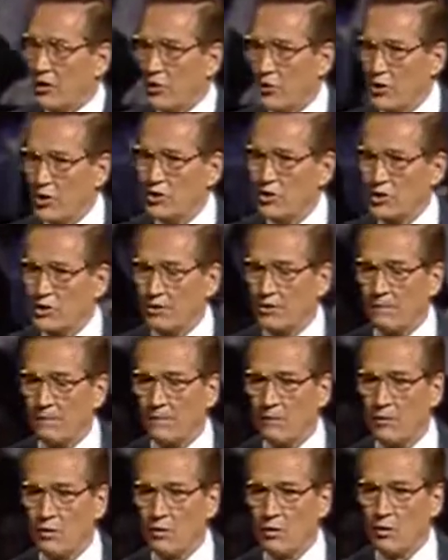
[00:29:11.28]
a
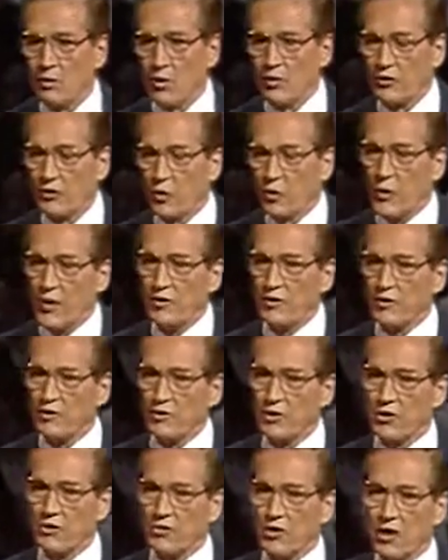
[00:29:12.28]
Christian with the
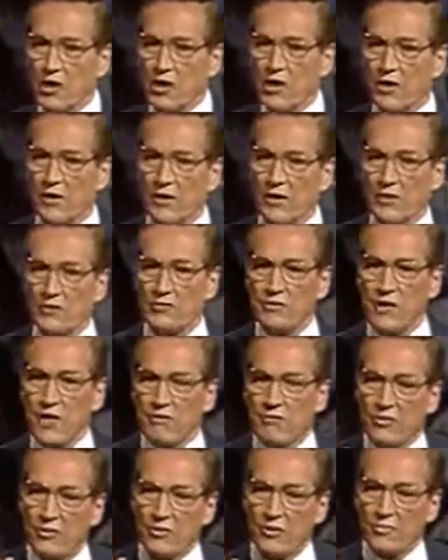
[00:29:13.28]
witness in his heart is
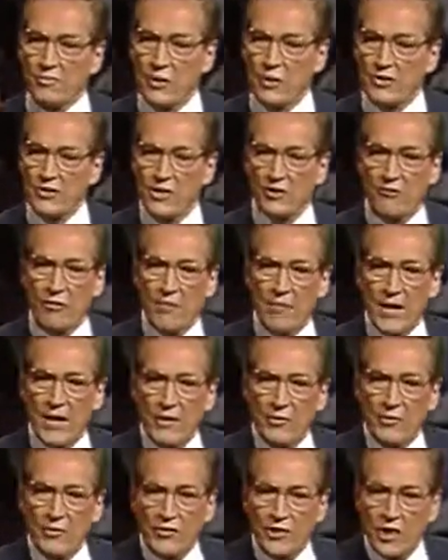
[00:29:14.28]
never at the mercy of a
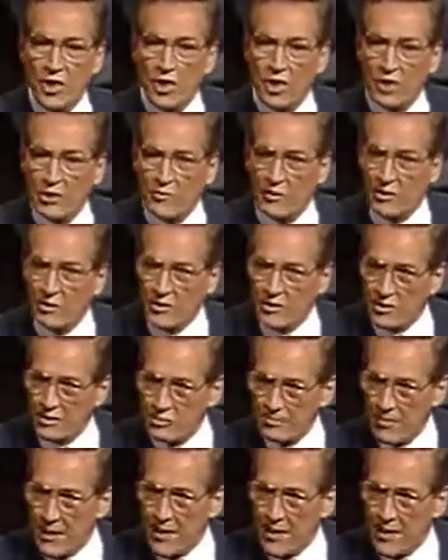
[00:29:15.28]
man with an argument in his